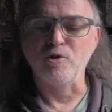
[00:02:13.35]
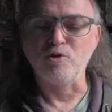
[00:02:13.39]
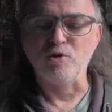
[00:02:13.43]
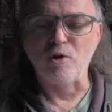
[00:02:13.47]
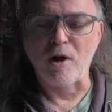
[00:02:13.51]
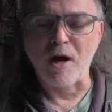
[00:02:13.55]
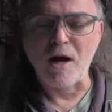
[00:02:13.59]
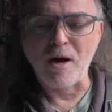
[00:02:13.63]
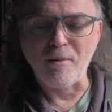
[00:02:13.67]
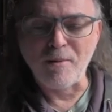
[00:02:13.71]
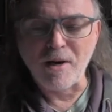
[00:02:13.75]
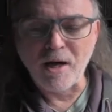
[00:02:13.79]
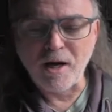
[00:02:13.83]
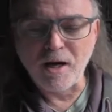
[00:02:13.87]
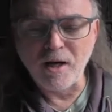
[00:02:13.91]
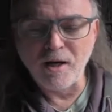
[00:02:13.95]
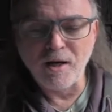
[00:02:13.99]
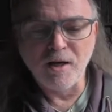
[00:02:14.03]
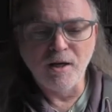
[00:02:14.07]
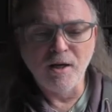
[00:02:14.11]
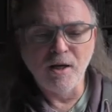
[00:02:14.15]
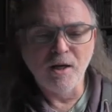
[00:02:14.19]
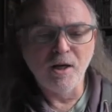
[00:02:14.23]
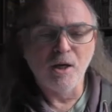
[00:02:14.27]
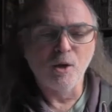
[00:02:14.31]
drama
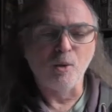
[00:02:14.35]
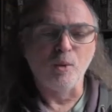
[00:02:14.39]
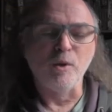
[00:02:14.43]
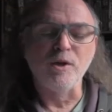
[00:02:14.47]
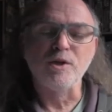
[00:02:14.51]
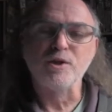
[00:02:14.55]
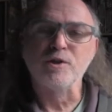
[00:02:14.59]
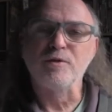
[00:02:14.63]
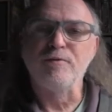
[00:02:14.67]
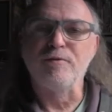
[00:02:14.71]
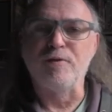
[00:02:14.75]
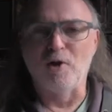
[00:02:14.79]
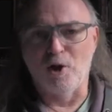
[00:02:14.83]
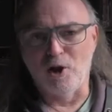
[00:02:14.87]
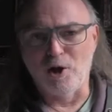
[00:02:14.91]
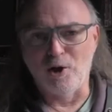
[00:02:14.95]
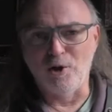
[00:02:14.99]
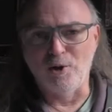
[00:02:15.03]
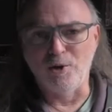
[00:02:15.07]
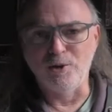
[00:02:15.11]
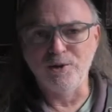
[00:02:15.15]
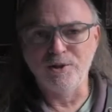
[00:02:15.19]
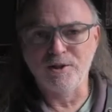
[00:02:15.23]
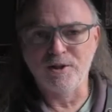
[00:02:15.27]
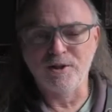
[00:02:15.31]
which
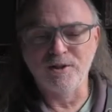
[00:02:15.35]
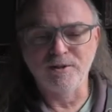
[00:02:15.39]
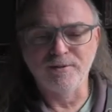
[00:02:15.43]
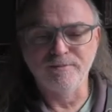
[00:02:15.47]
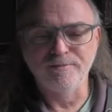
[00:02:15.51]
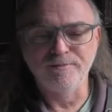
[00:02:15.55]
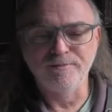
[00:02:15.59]
follows.